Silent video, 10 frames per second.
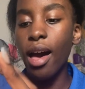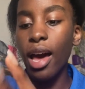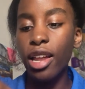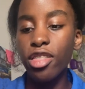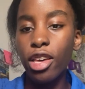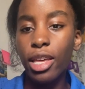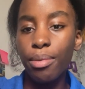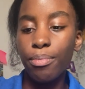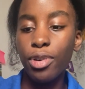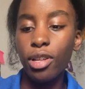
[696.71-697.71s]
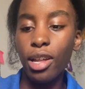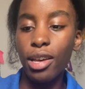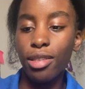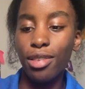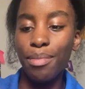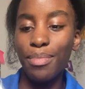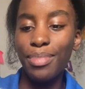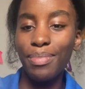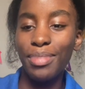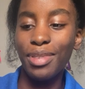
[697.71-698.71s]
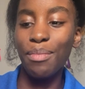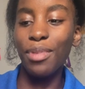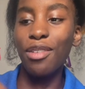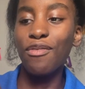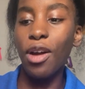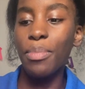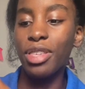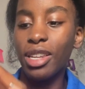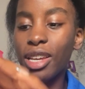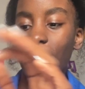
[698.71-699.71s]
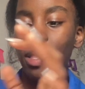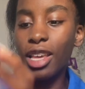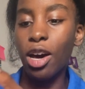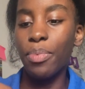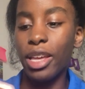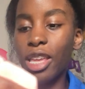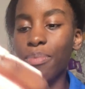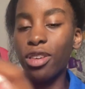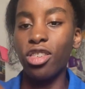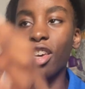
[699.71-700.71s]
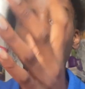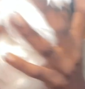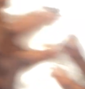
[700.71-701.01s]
and I just put like some like rubbish in here to help it keep its shape.